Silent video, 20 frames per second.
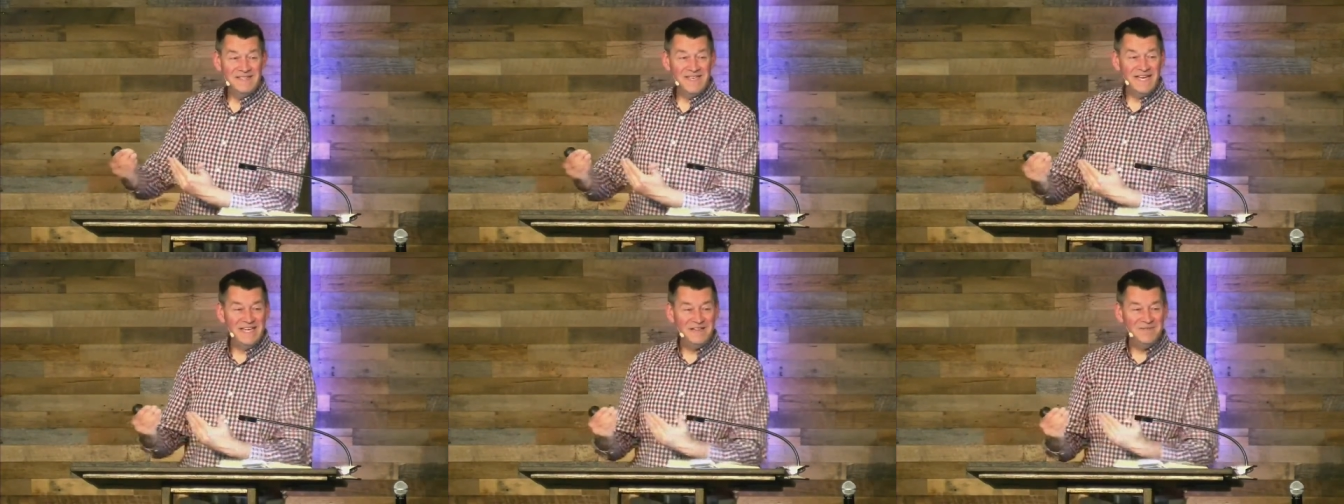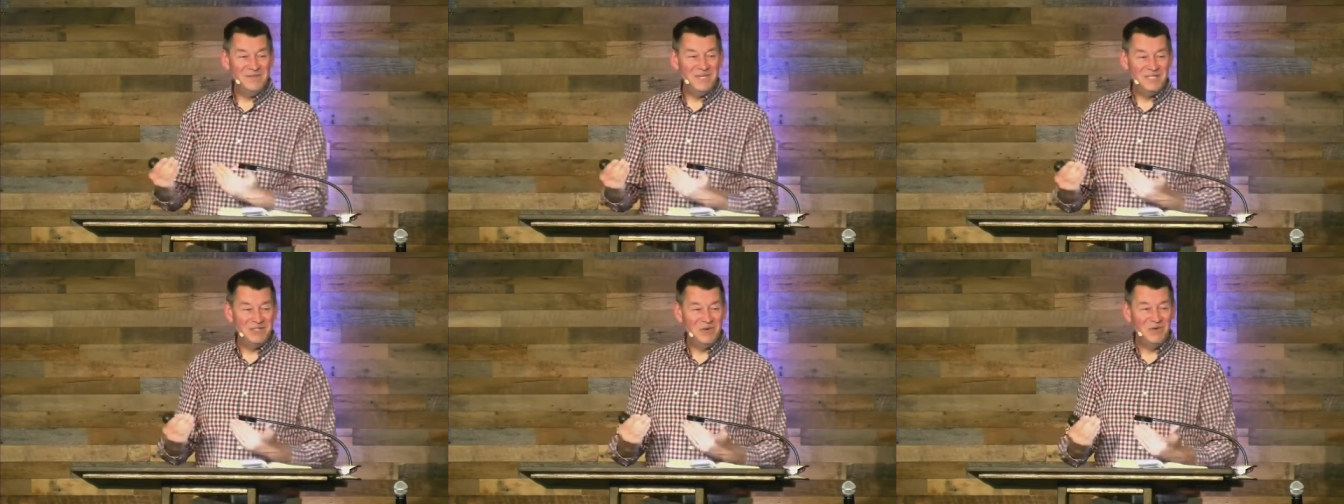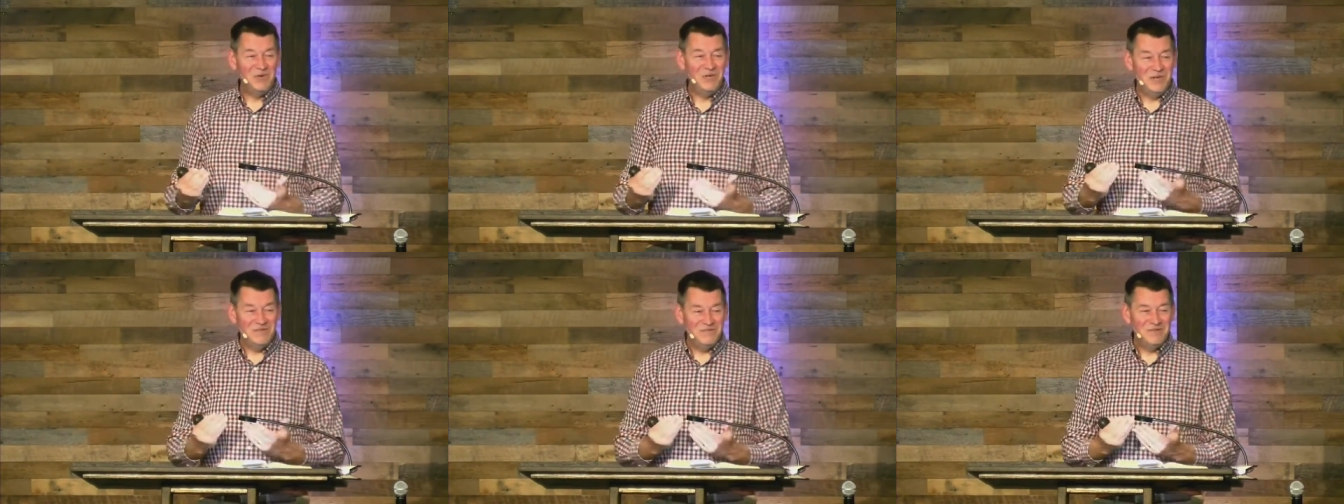I can be so
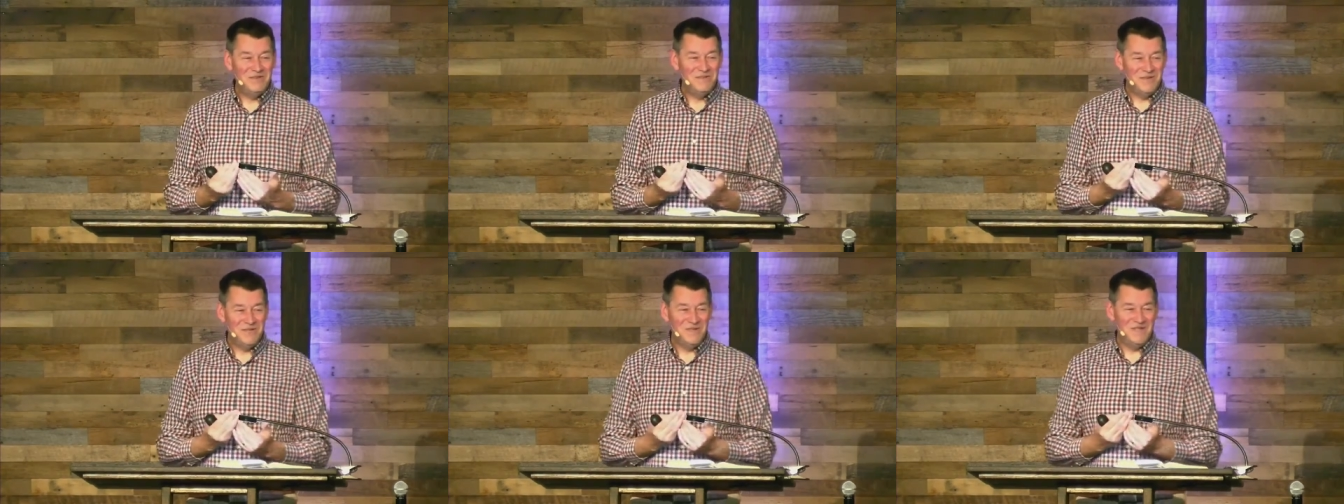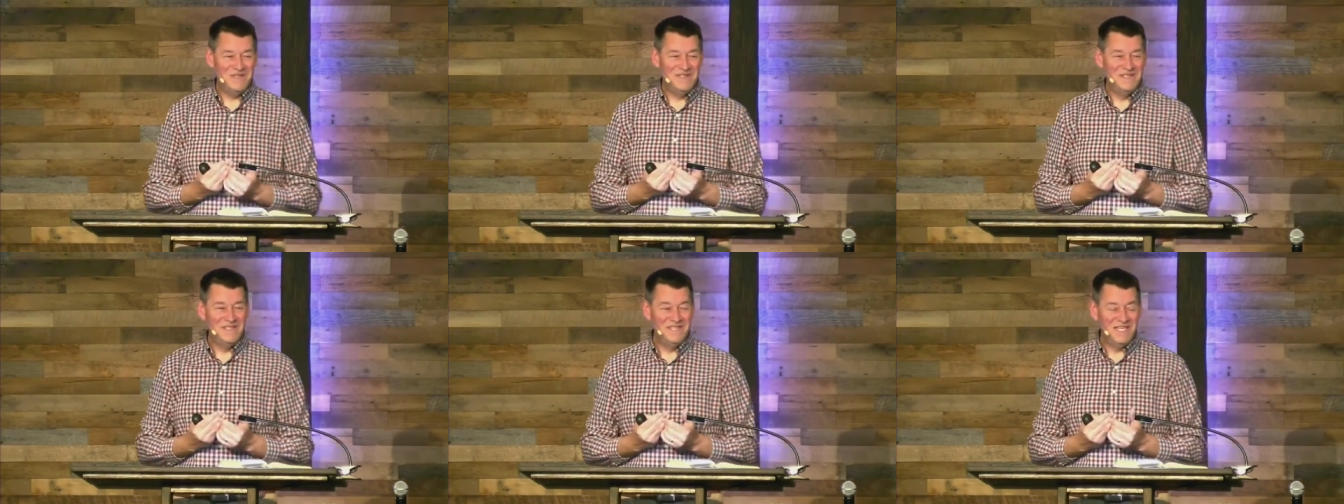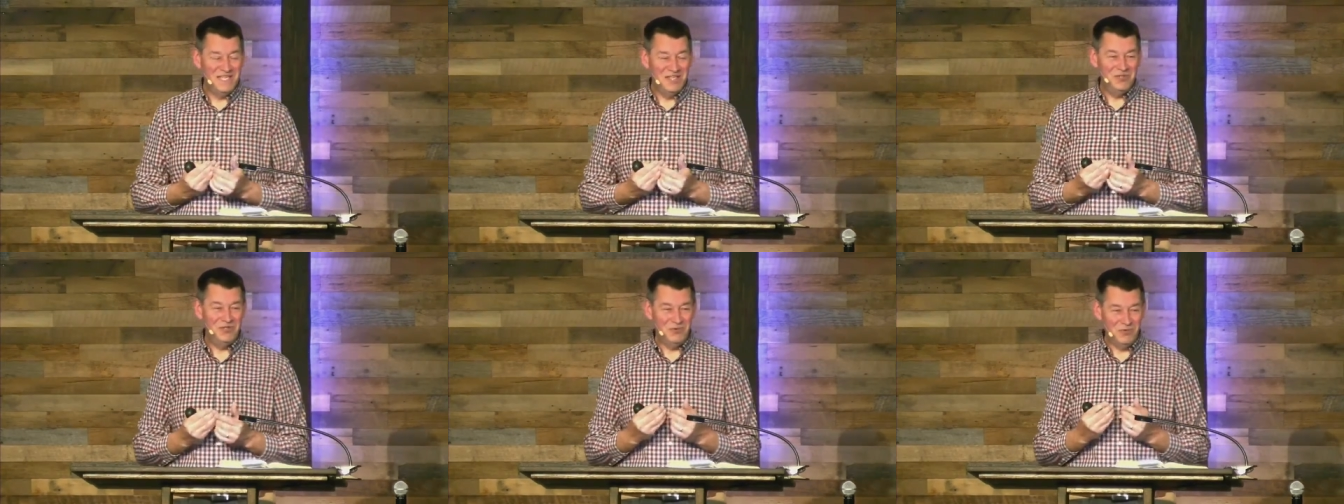comfortable
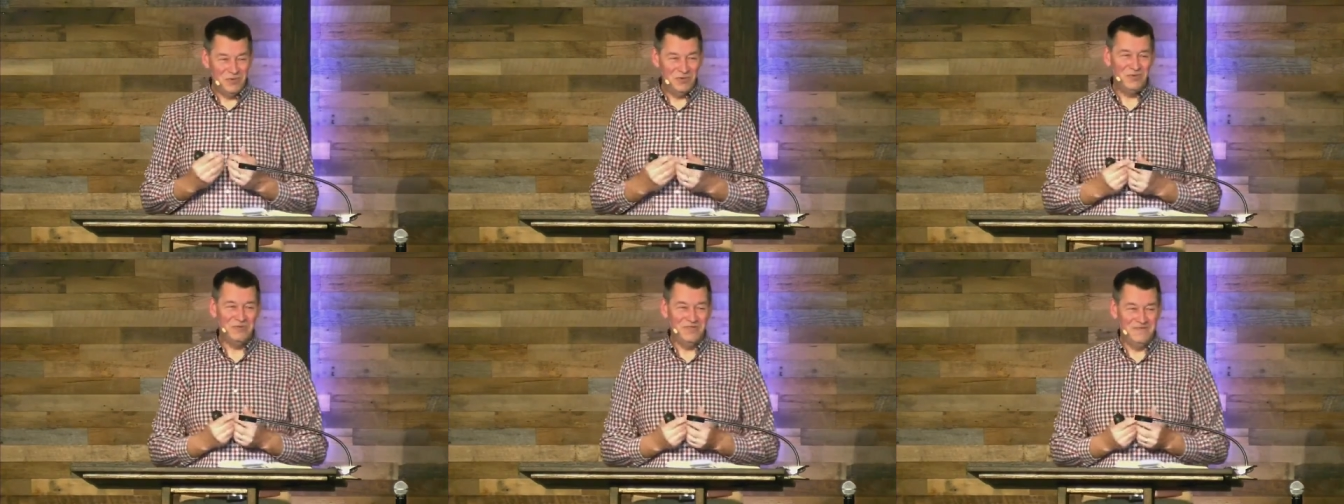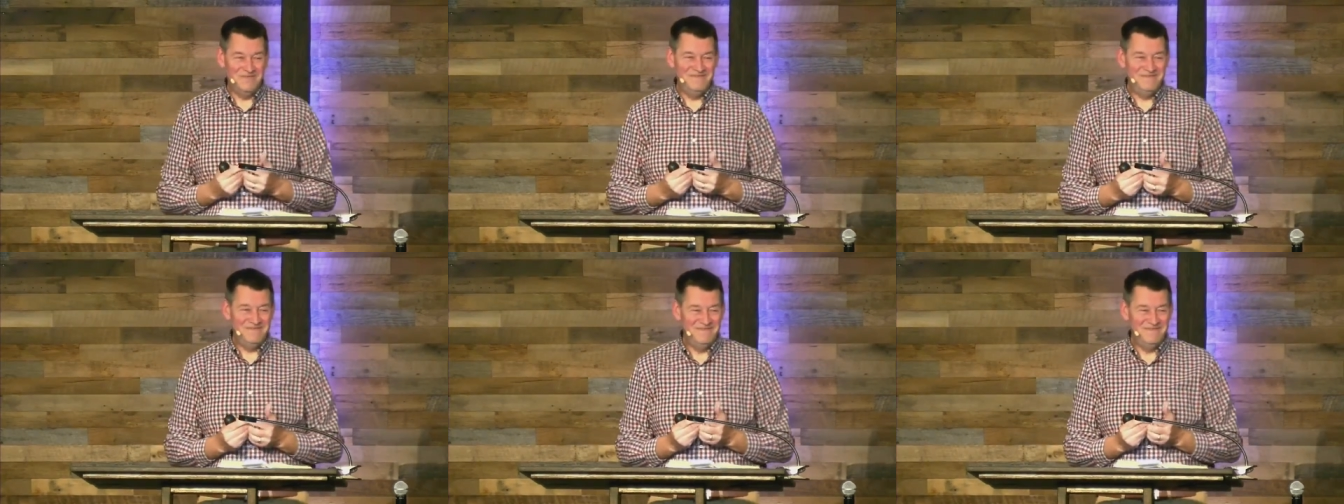in Jerusalem.